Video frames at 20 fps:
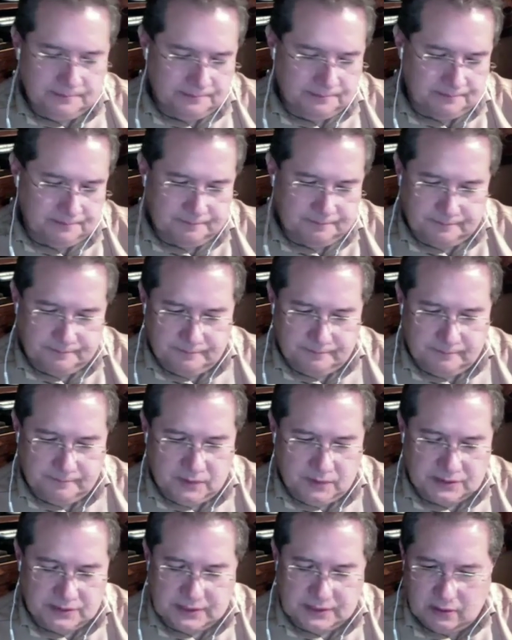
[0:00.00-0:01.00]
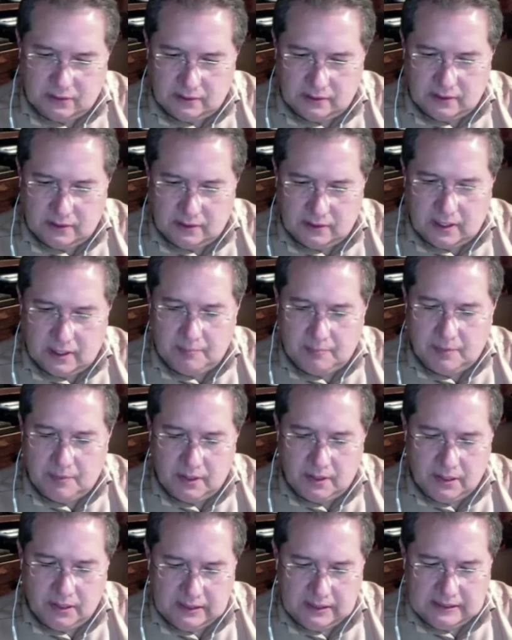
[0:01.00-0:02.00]
music on an
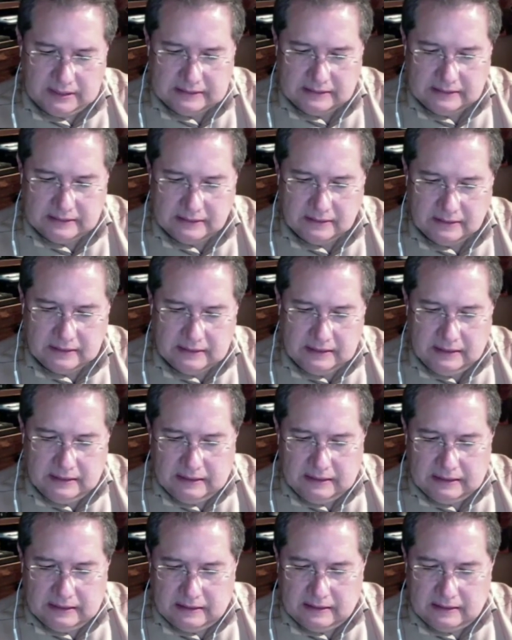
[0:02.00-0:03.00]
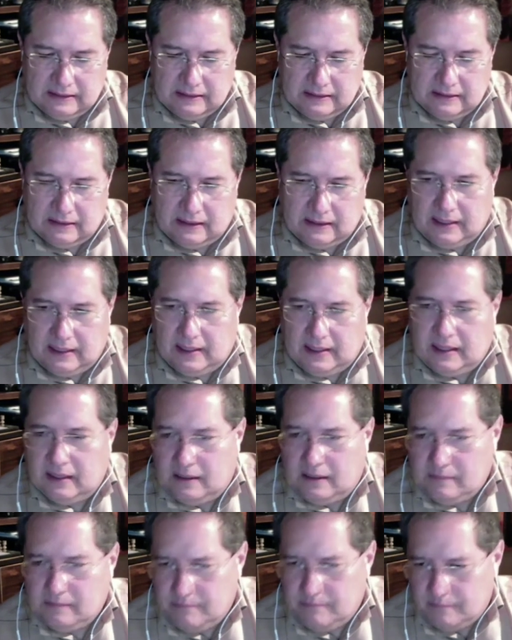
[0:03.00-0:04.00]
iPod, and I
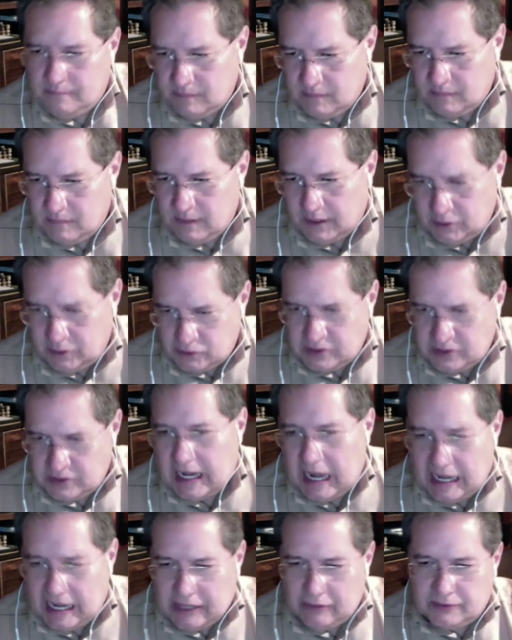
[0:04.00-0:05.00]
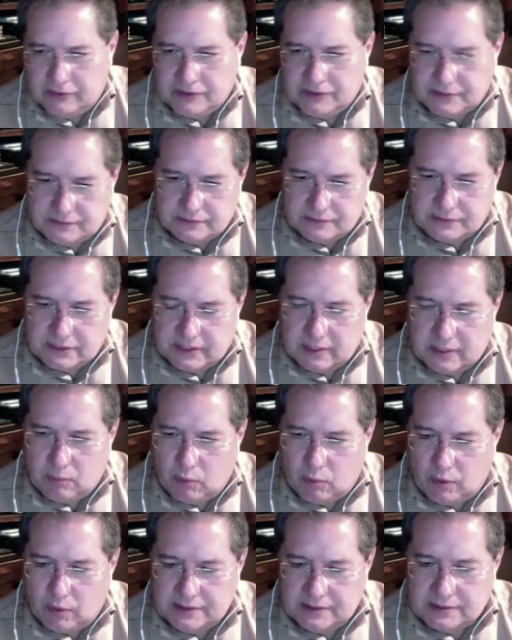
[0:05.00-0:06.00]
usually iron Sunday
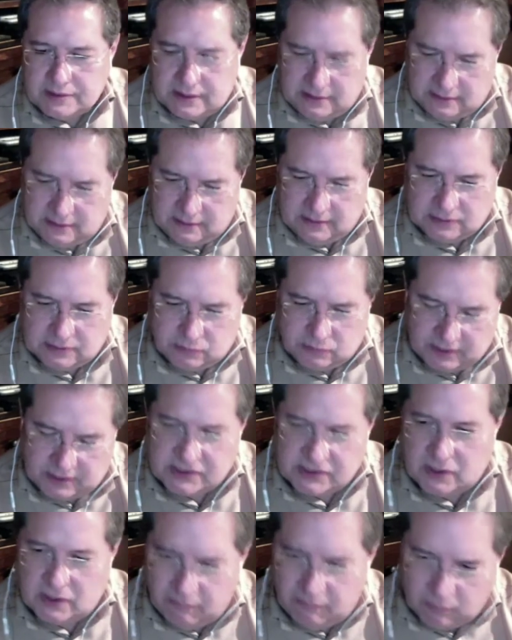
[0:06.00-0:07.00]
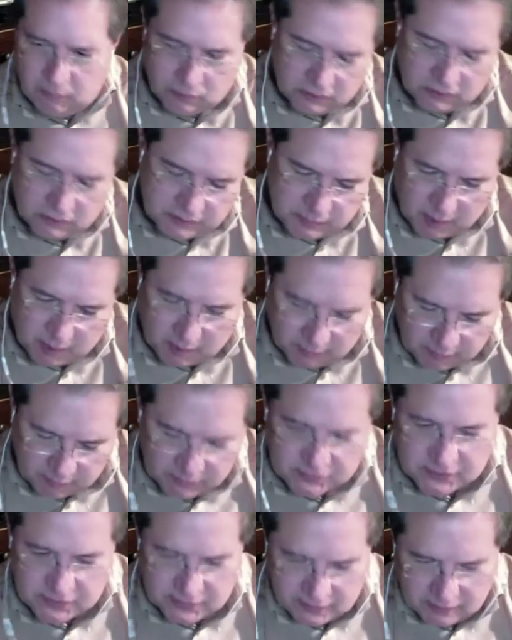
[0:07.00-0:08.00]
mornings, and that's when I solve the world's problems,
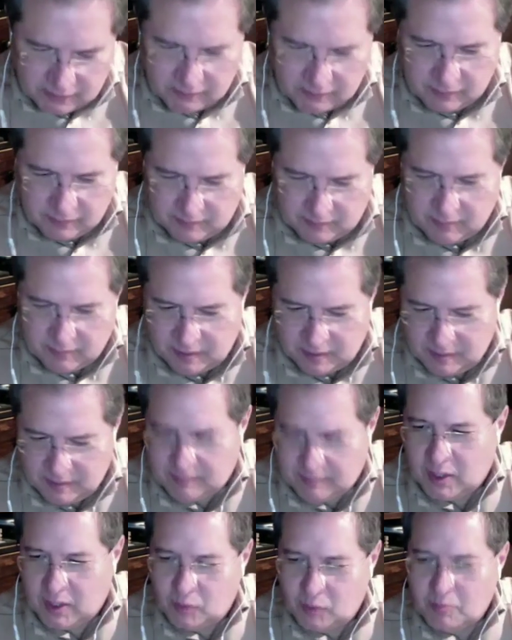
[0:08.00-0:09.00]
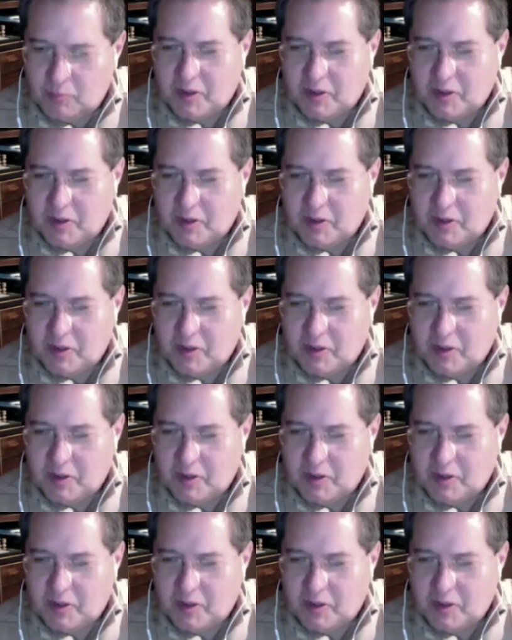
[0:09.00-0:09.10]
in my own mind.